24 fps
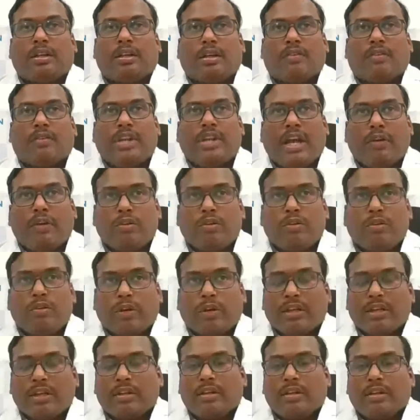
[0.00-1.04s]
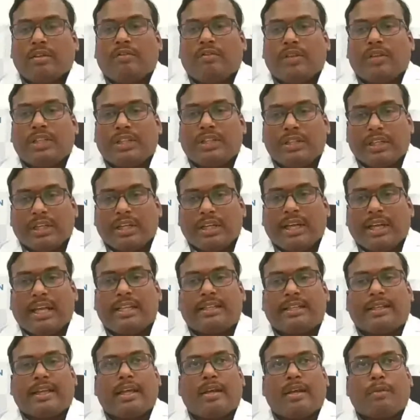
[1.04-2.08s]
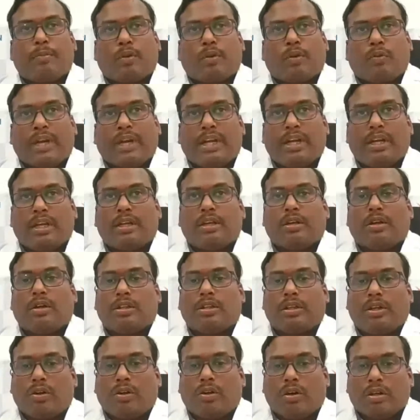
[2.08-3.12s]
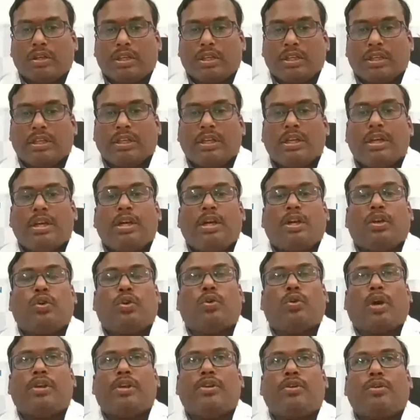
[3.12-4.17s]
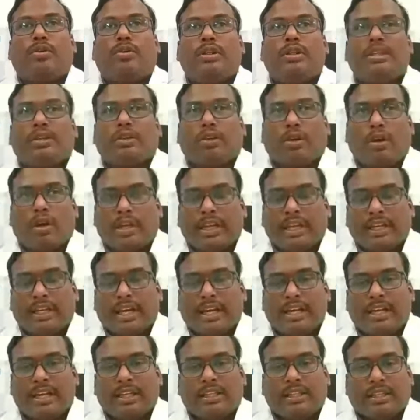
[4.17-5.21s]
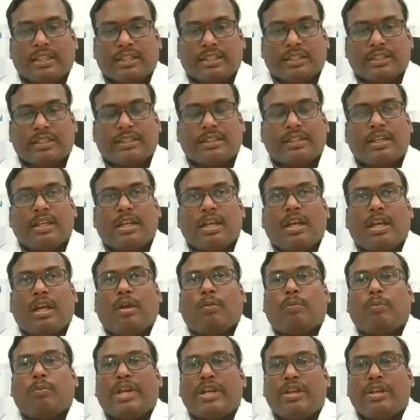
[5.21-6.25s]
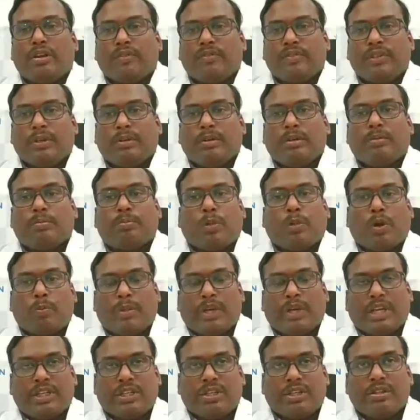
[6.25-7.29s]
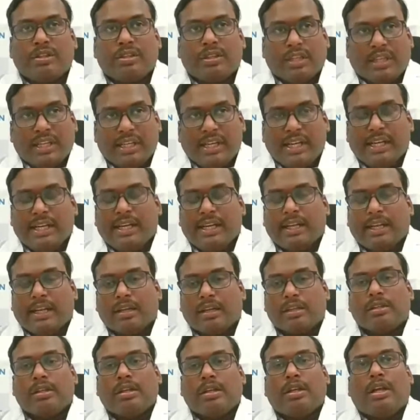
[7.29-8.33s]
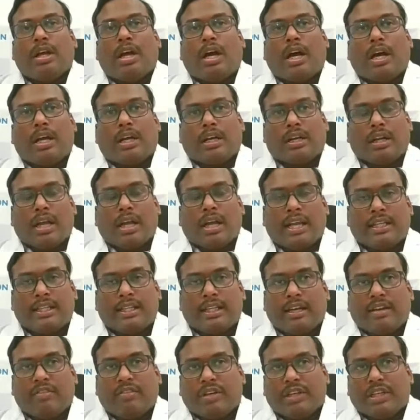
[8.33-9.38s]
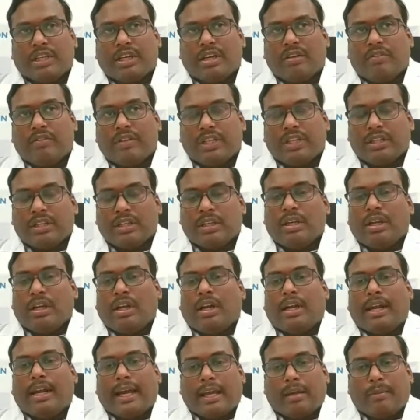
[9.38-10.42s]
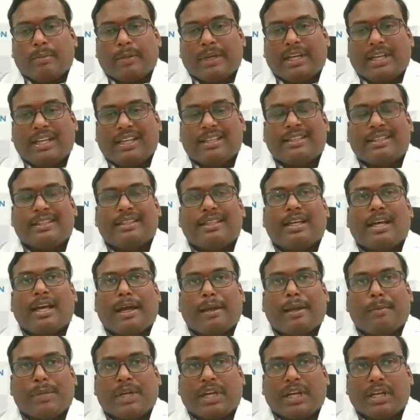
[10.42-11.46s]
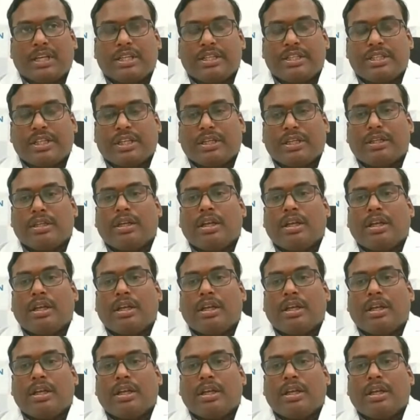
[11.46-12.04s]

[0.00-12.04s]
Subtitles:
We have to work with the healthcare provider or the doctor to control the chronic conditions. Many of the population in India are either affected with diabetes, hypertension,